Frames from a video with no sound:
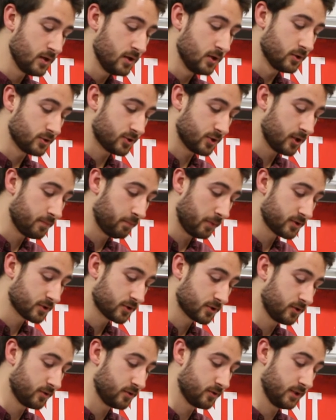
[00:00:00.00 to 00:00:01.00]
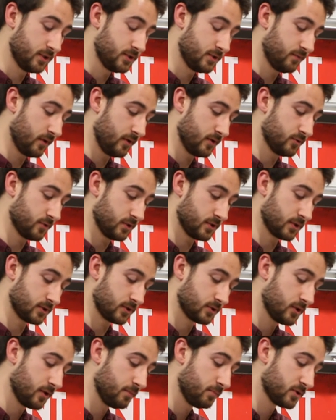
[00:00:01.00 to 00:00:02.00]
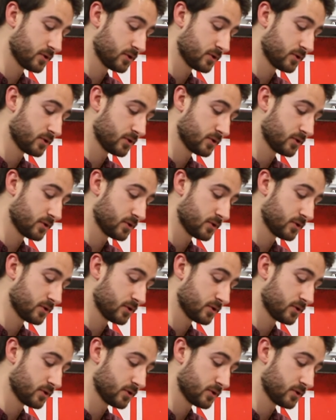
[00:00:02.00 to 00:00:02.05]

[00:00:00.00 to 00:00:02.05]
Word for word: Surplus countries, this is very interesting, surplus